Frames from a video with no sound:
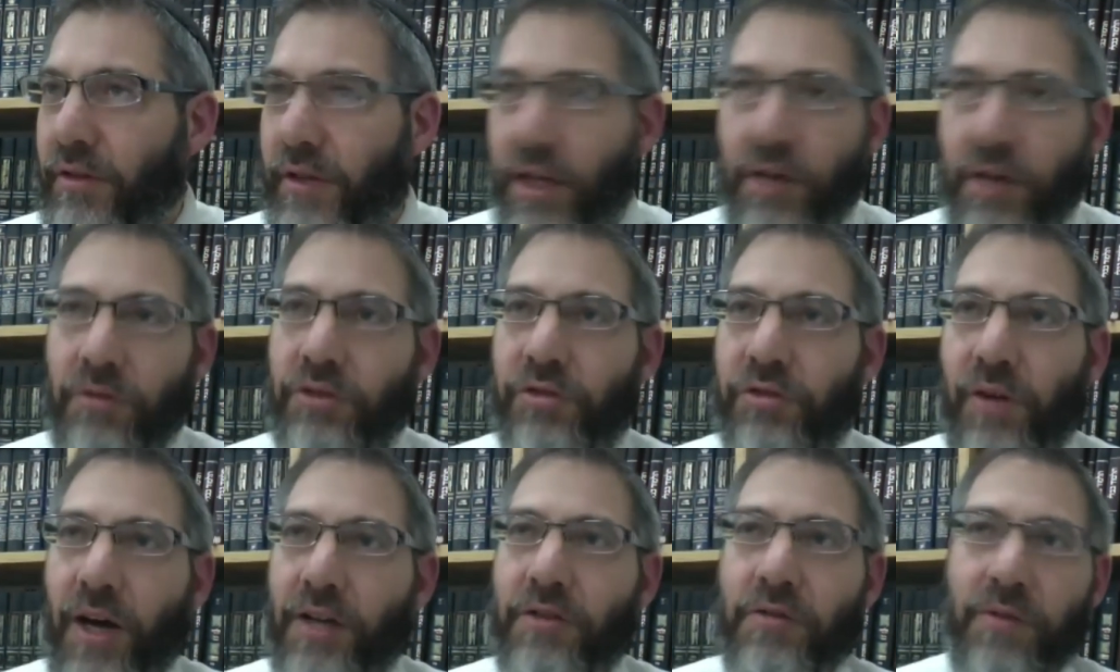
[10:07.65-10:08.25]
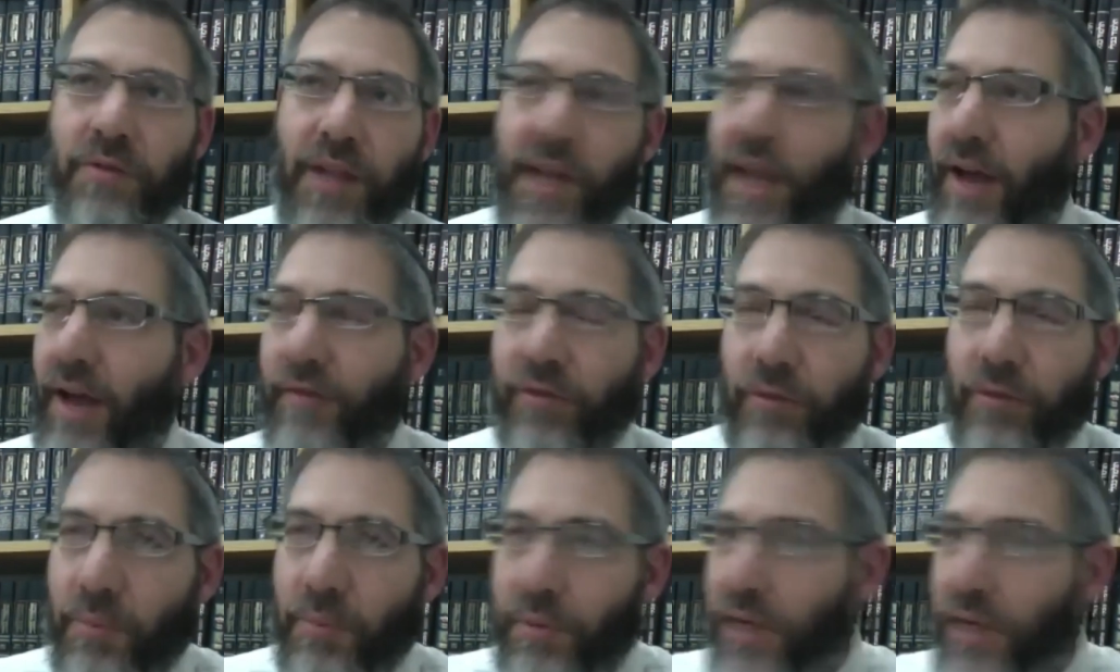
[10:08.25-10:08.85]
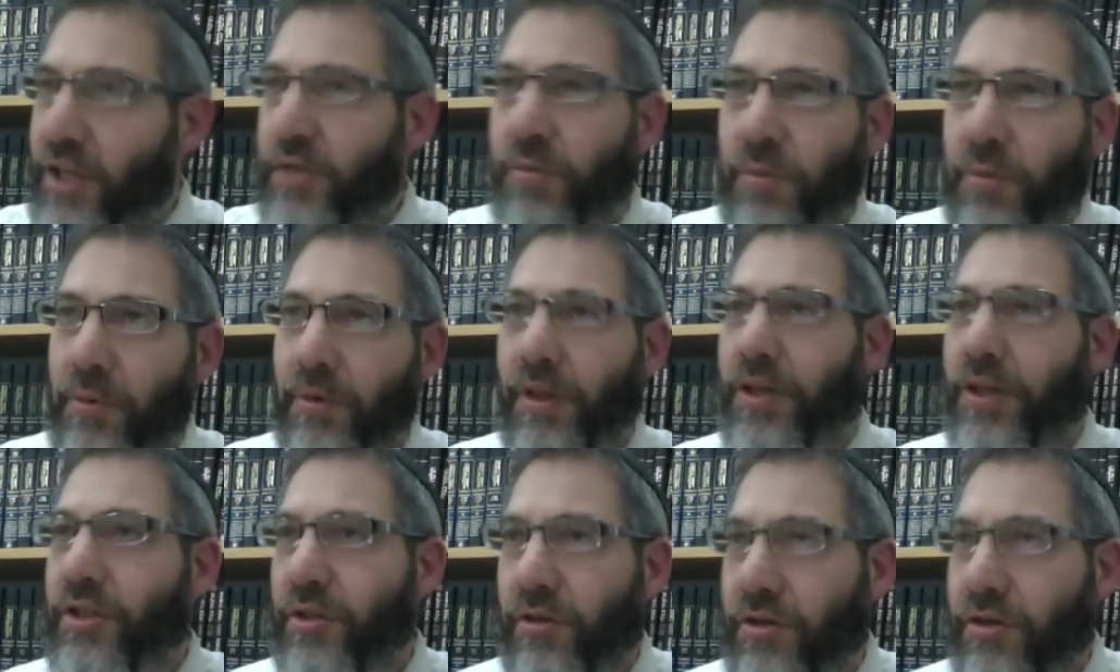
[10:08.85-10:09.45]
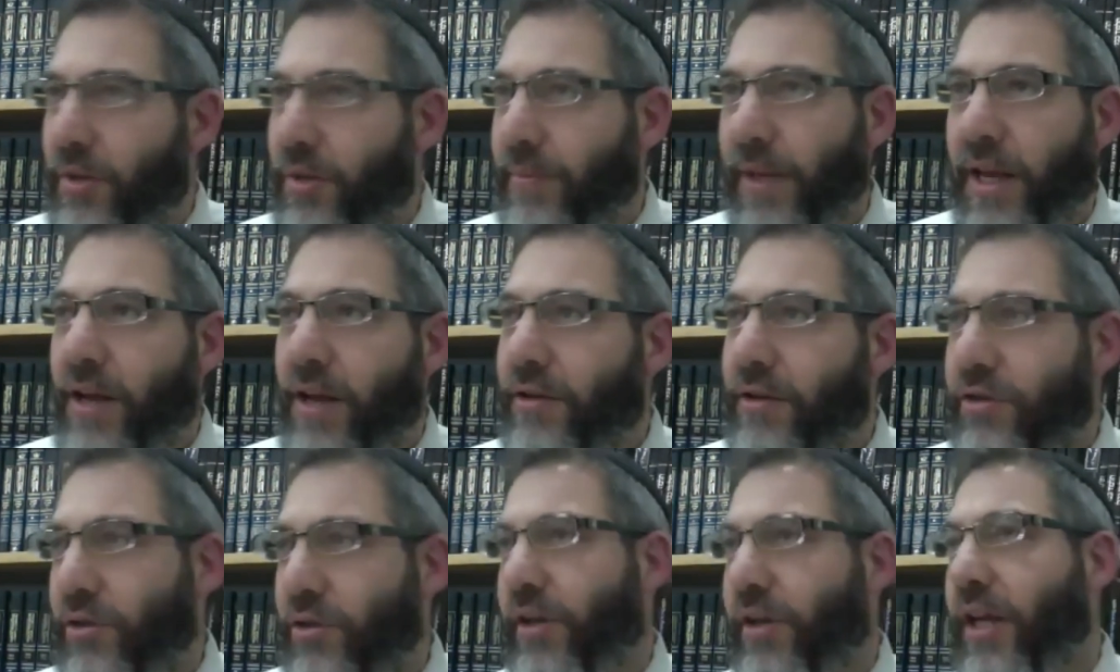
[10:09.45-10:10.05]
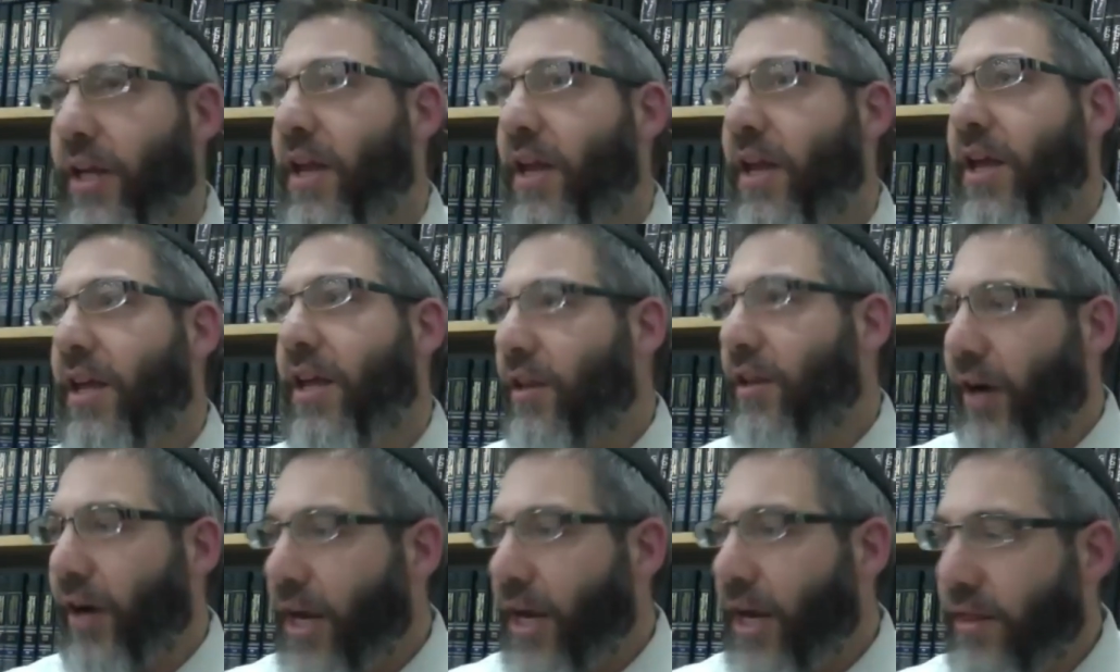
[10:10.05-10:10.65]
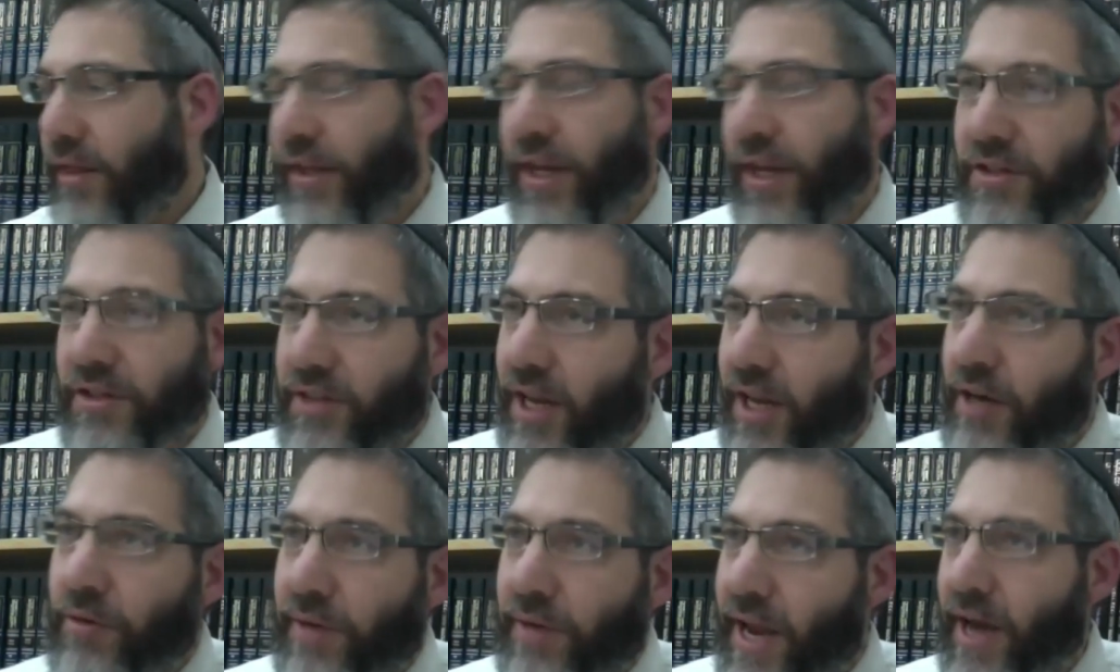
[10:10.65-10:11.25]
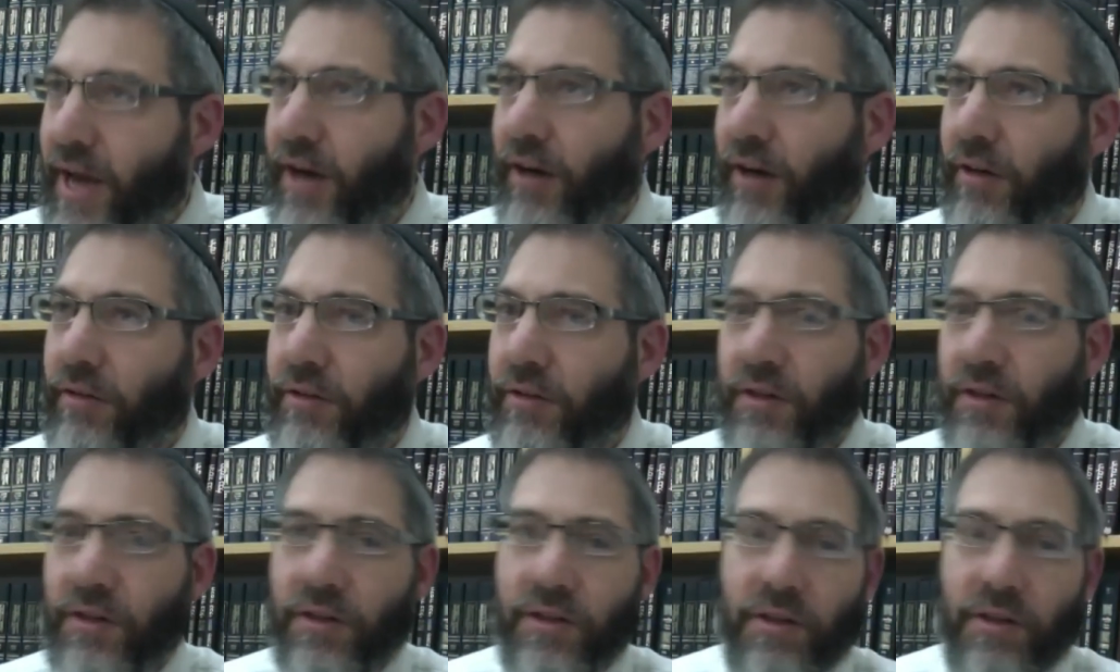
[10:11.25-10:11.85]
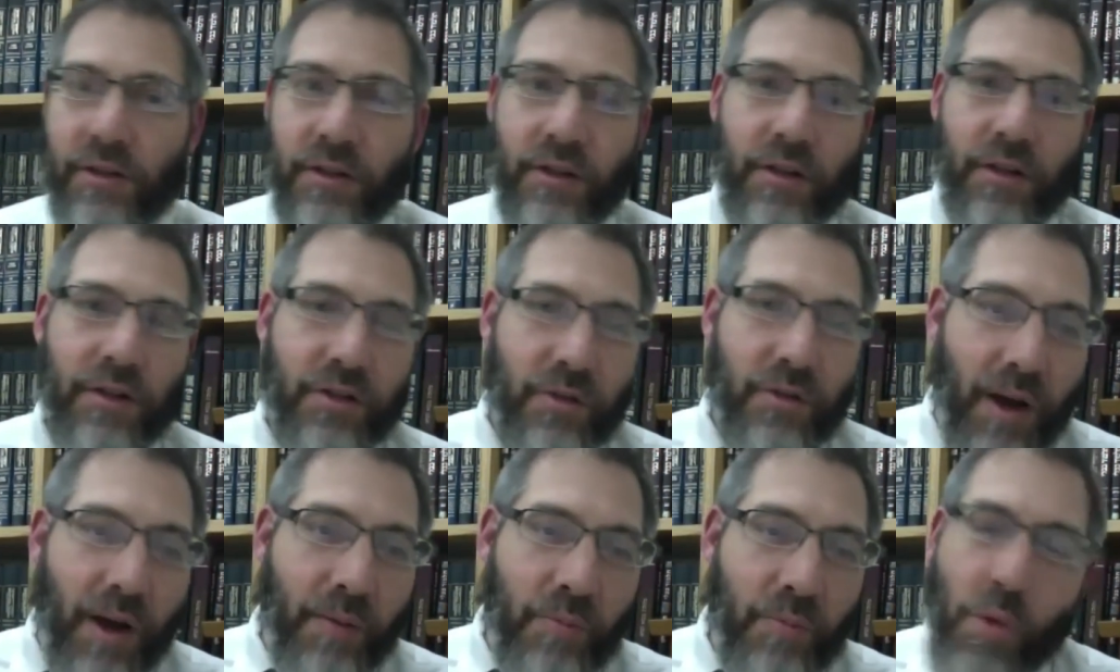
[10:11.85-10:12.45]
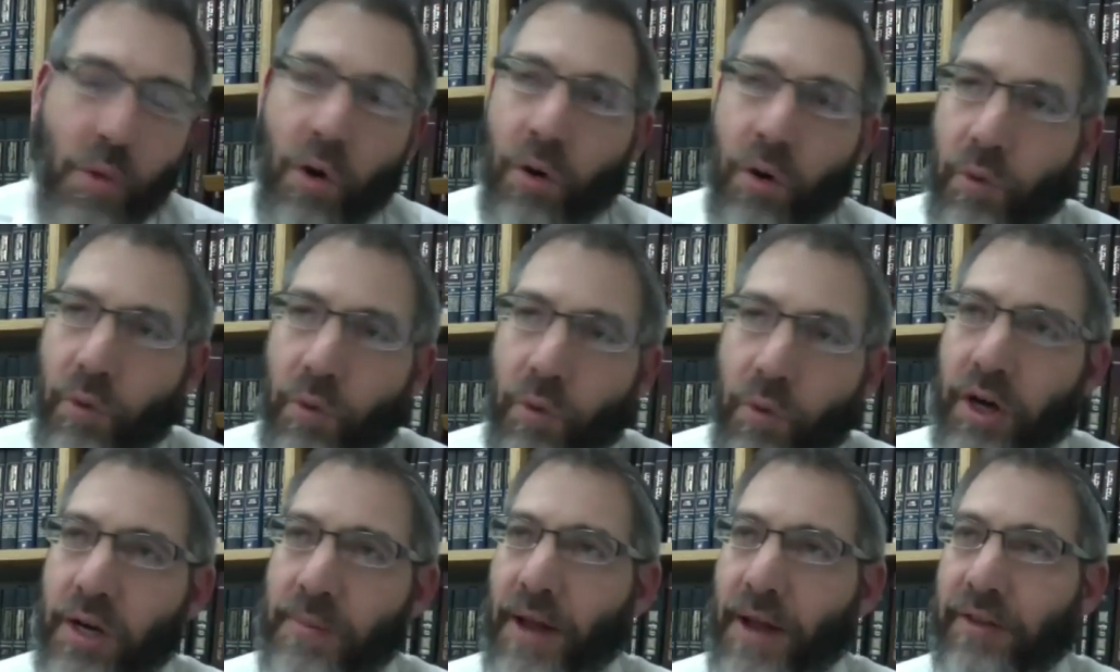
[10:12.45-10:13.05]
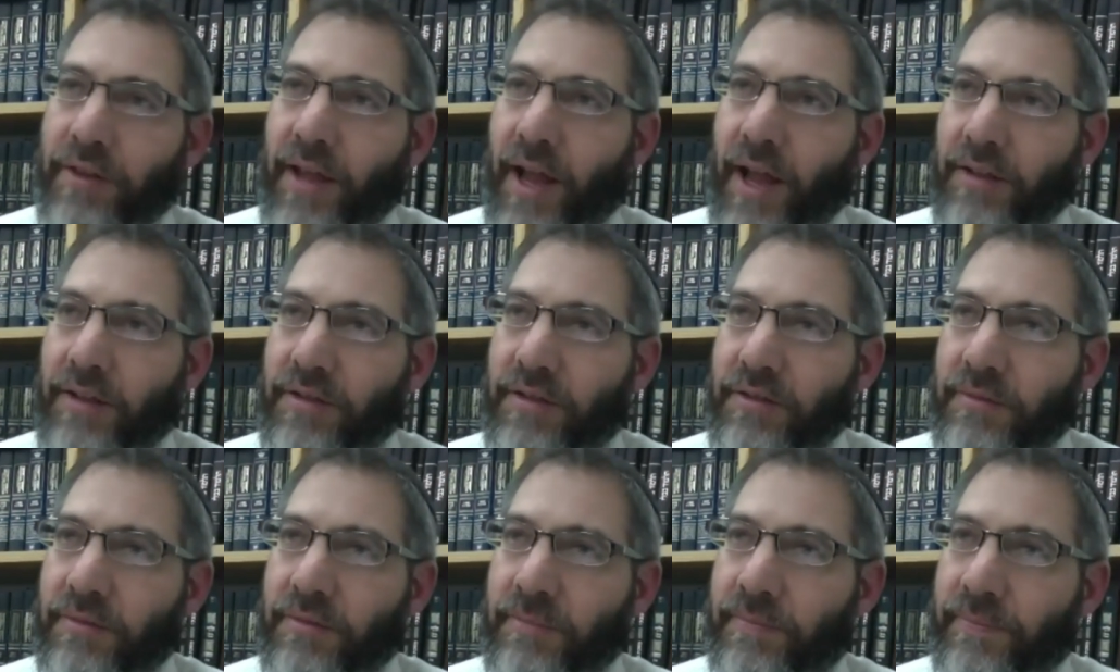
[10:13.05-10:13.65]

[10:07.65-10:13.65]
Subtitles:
They don't try to. They have a replacement religion or something else, or they're atheist. I don't care. So I'm more worried about that.